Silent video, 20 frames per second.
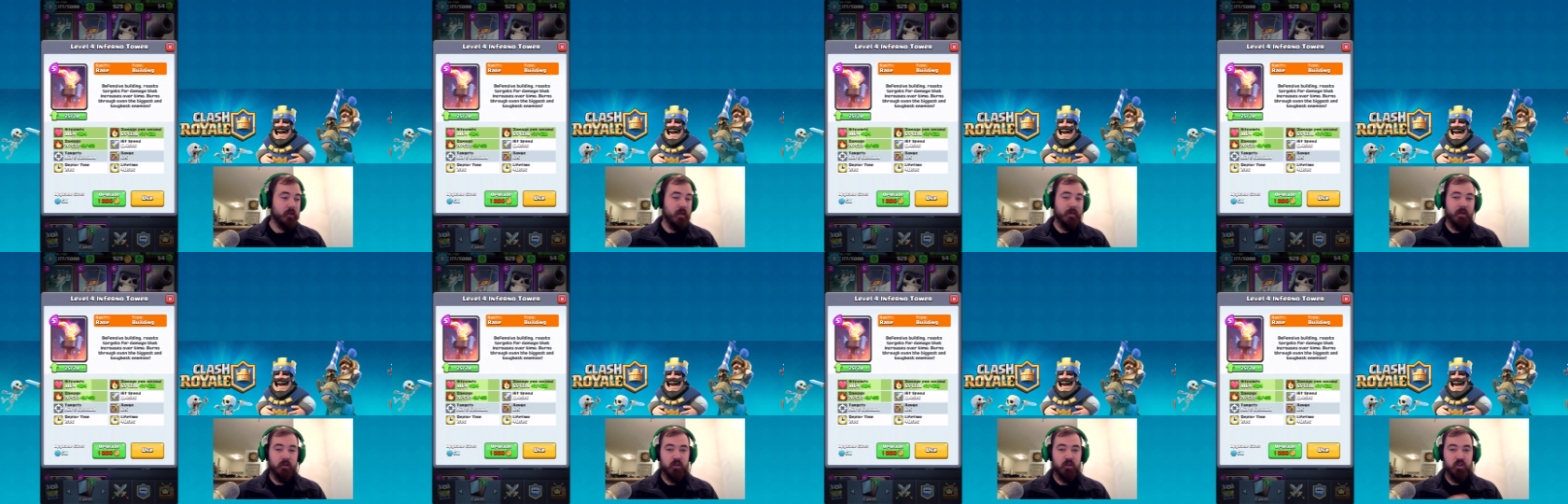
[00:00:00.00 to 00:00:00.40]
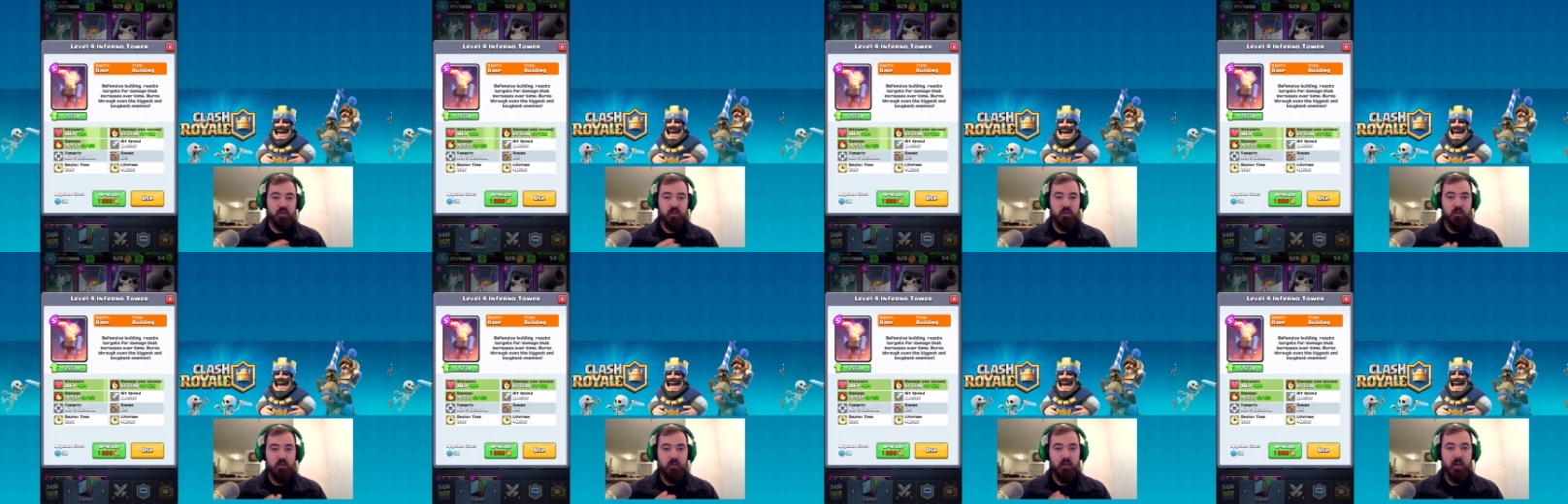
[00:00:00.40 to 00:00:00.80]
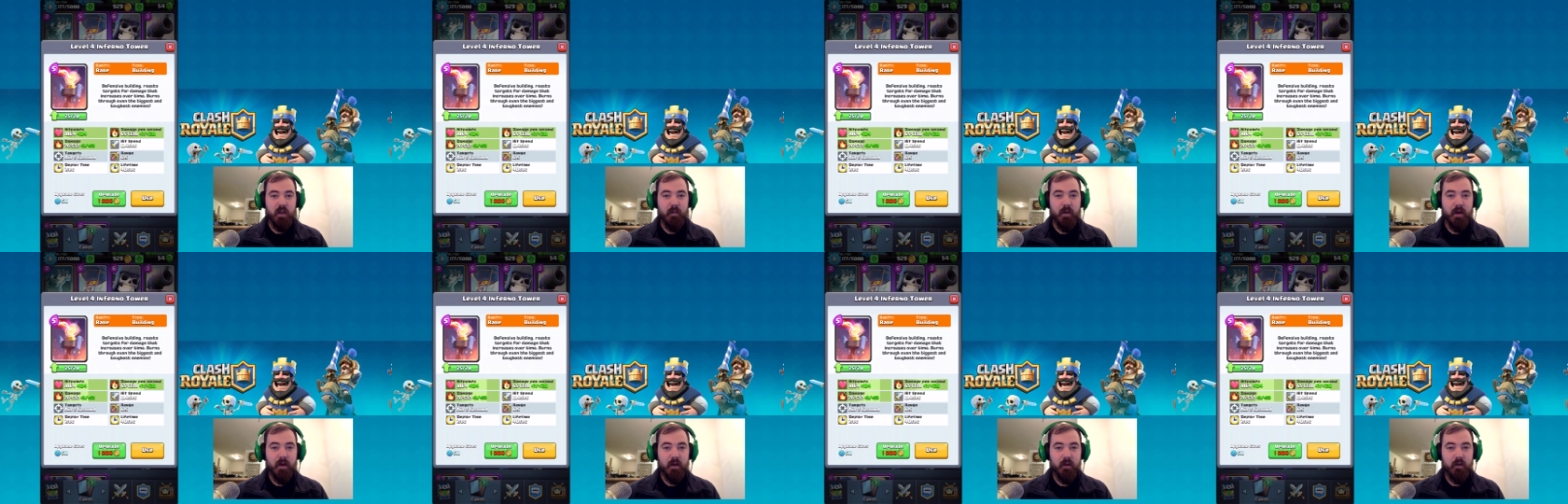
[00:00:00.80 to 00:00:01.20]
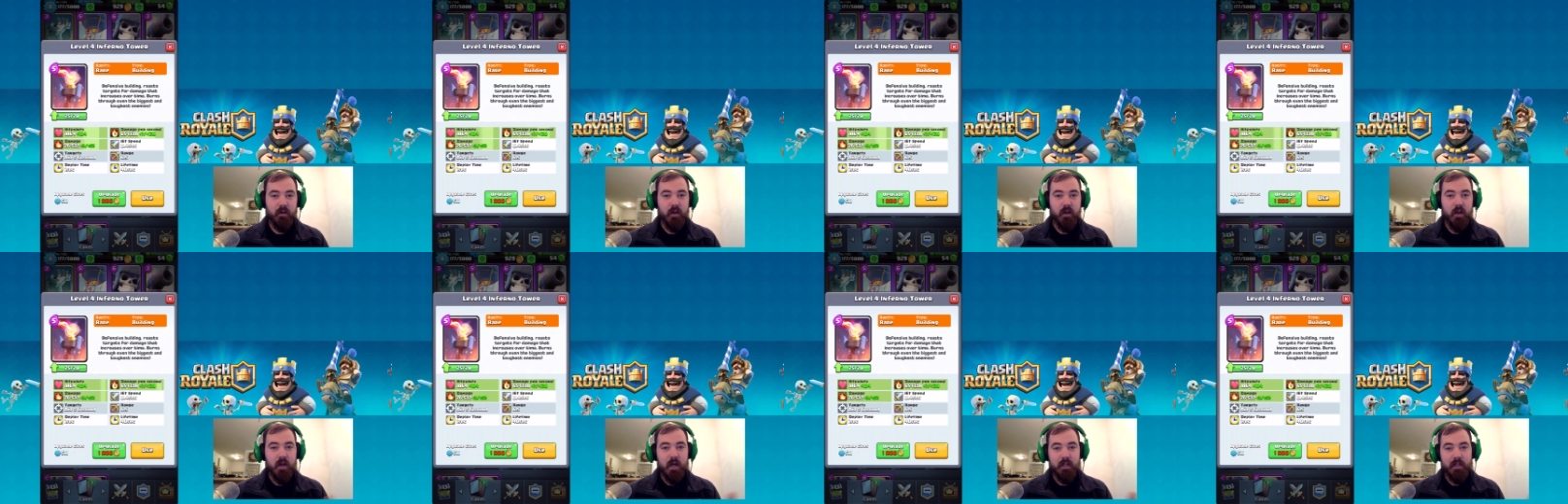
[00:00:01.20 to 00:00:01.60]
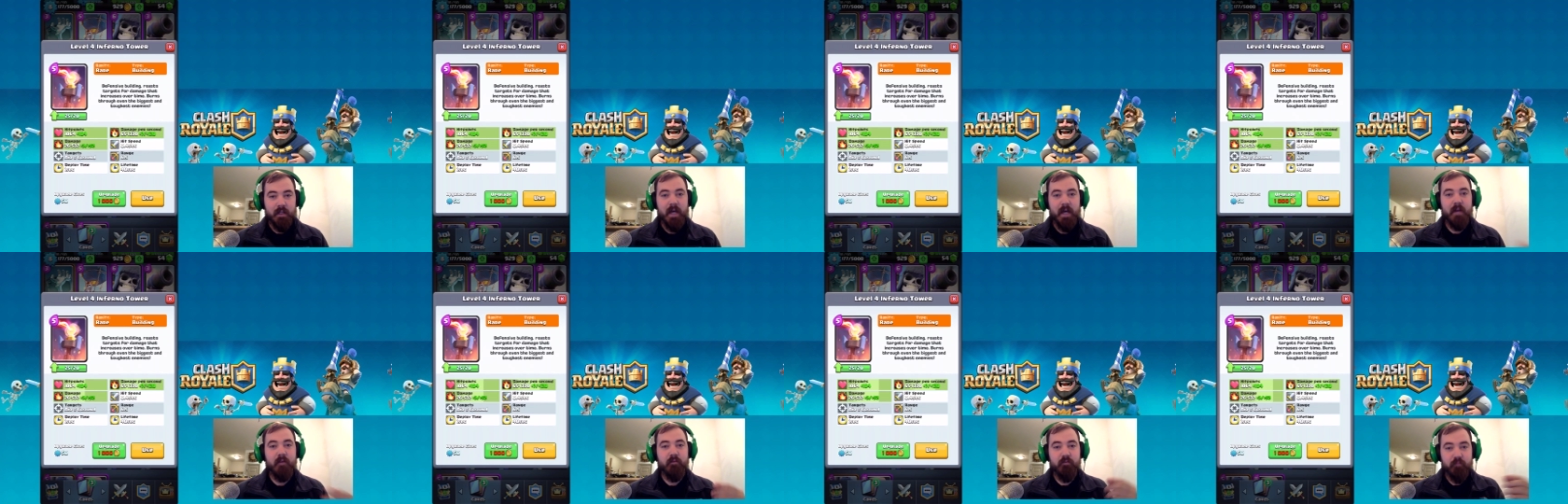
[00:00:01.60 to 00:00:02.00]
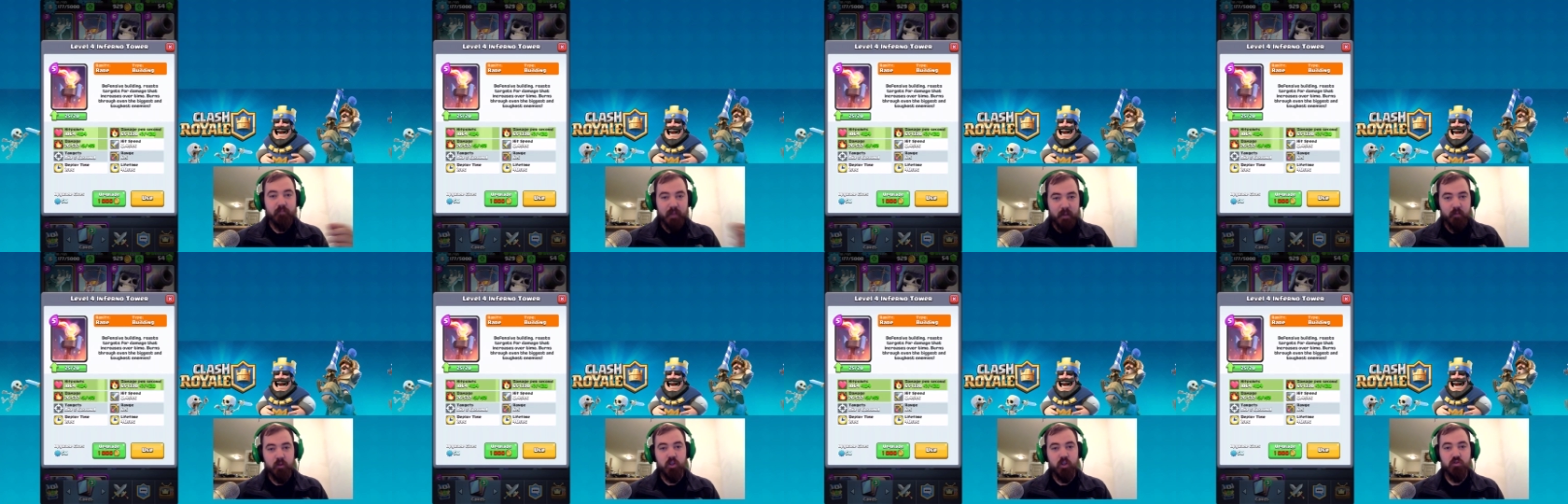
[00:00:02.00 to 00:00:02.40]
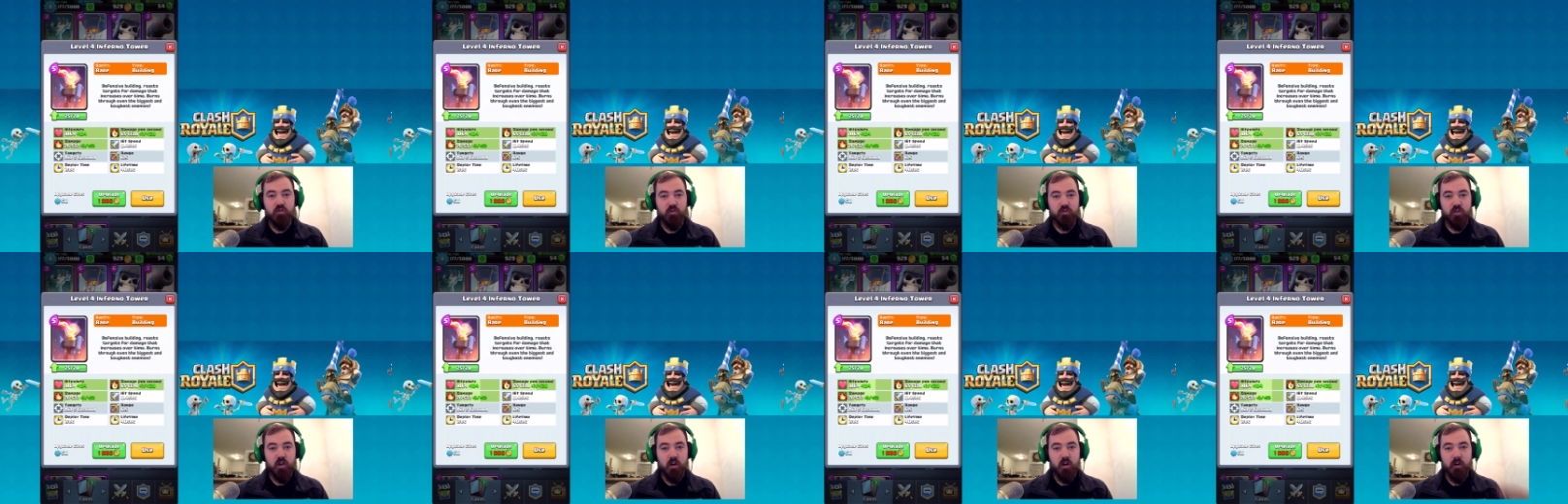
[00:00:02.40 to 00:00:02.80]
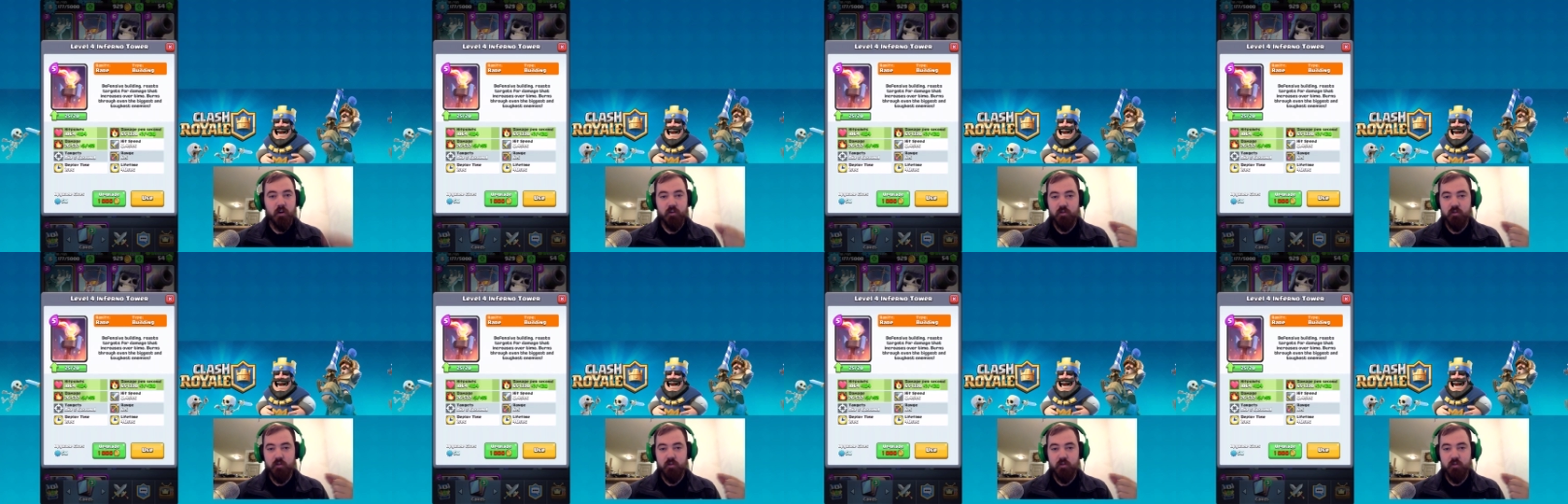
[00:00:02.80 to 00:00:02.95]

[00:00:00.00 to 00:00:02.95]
I mean, just you think about it, a lot of people use those cards.